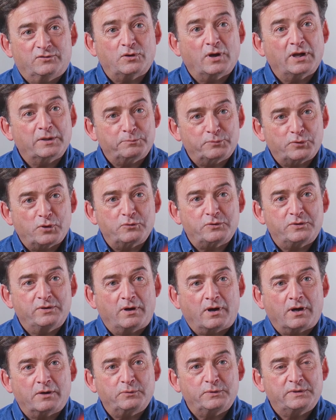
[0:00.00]
So at
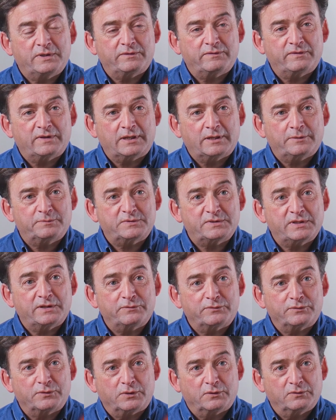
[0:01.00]
ProQR, we developed
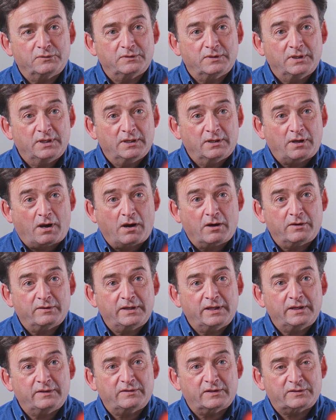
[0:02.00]
several
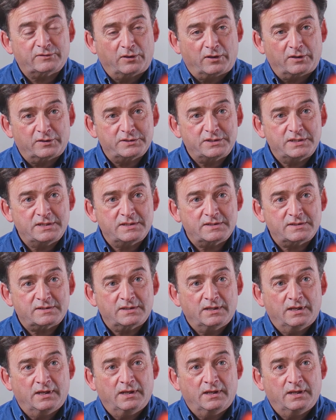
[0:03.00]
RNA technologies